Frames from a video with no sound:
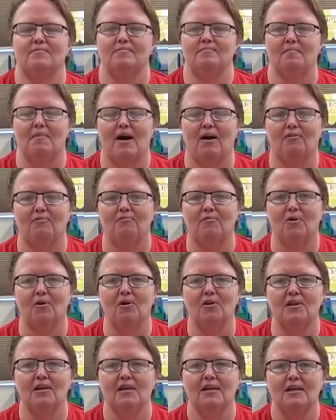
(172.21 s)

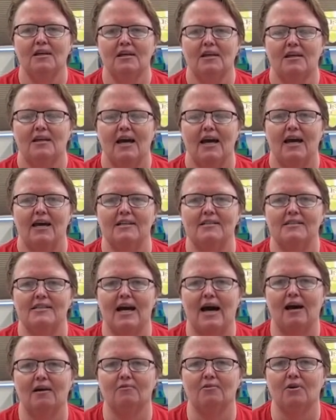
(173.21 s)
mouthful. And
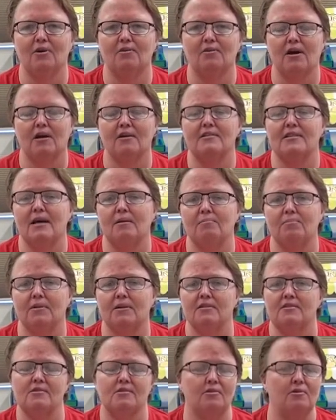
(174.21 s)
download our
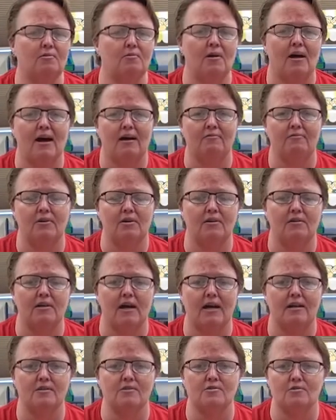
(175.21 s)
template so you have your
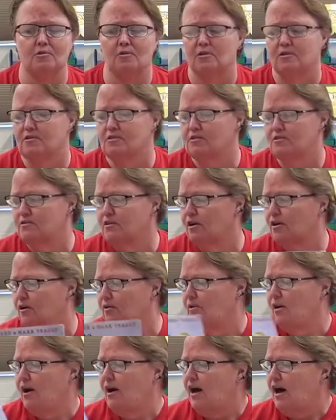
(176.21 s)
dinosaurs.
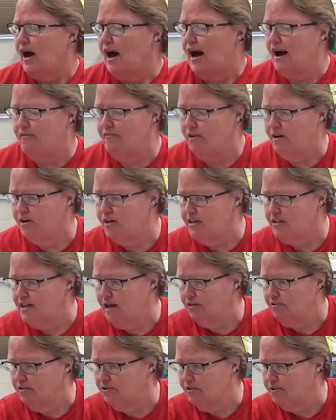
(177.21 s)
So I've already
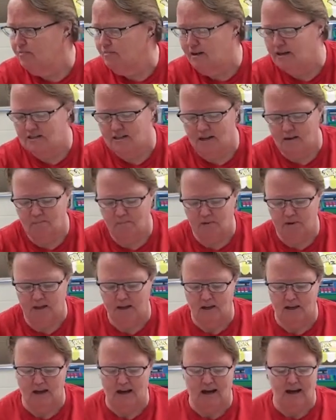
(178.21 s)
downloaded my
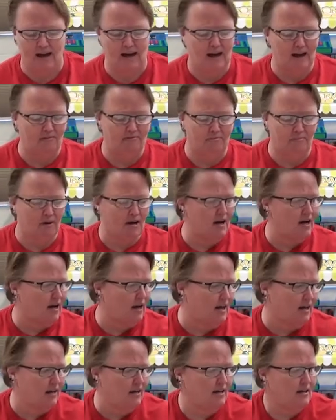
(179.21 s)
template. I have
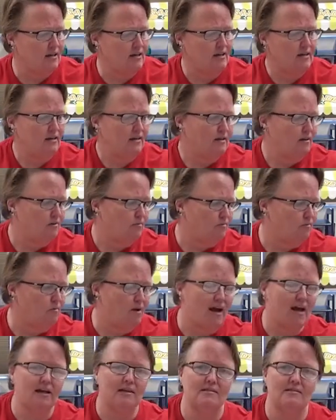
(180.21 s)
my
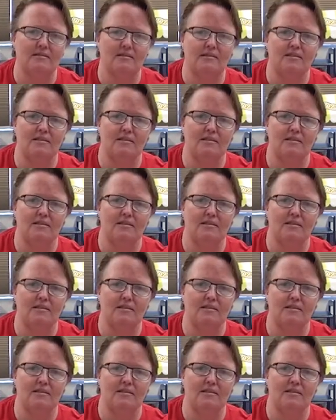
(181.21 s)
Rex the